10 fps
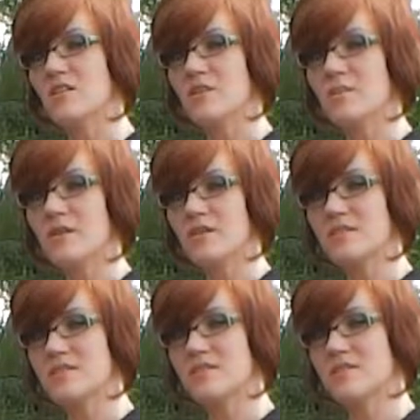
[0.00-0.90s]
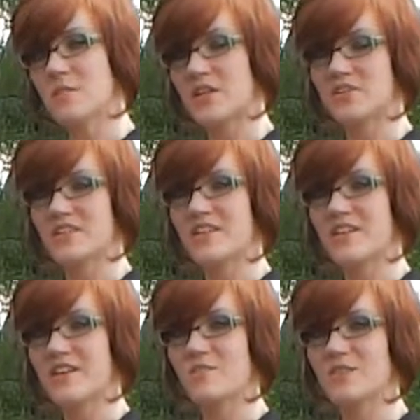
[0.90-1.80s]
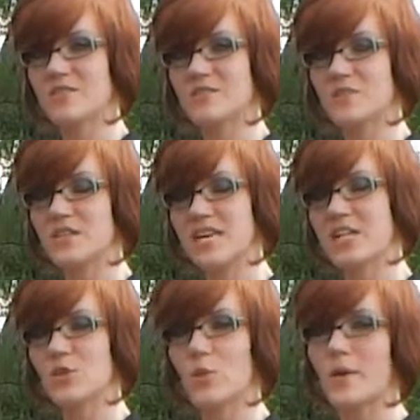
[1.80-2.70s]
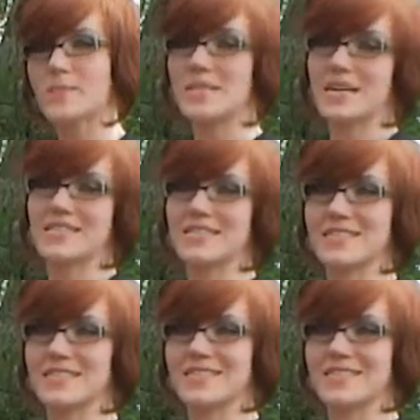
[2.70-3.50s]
of our products on major internet retailer websites.